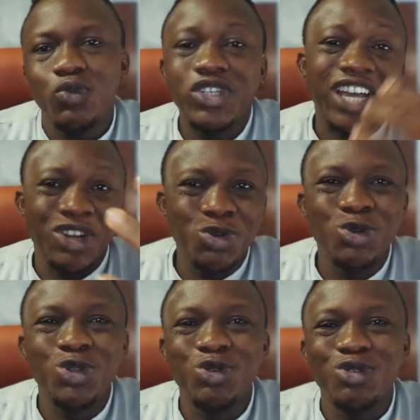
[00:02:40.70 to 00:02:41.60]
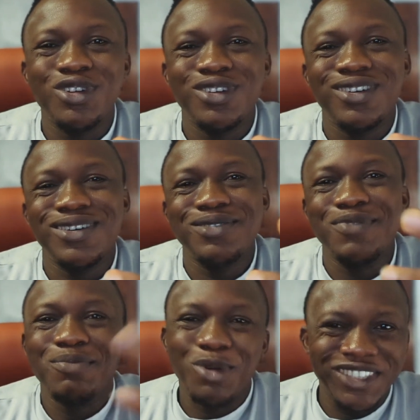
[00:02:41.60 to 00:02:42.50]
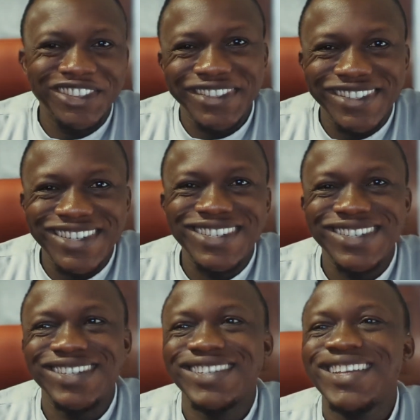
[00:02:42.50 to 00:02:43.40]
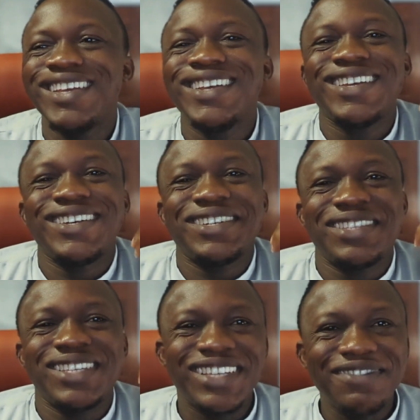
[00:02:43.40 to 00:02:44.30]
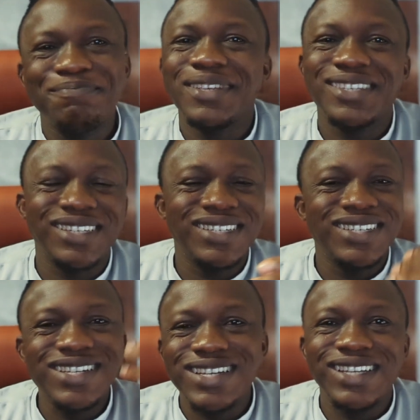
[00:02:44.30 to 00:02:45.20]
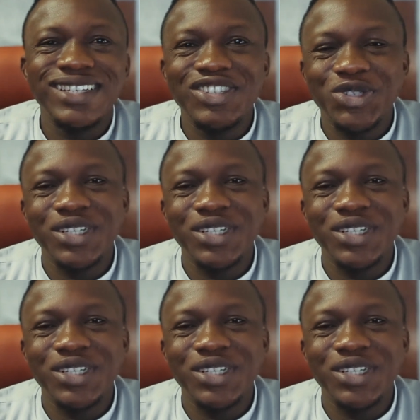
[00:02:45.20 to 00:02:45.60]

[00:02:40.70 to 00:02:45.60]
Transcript: which I know you would uh, be more interested in, uh, the self-paced e-learning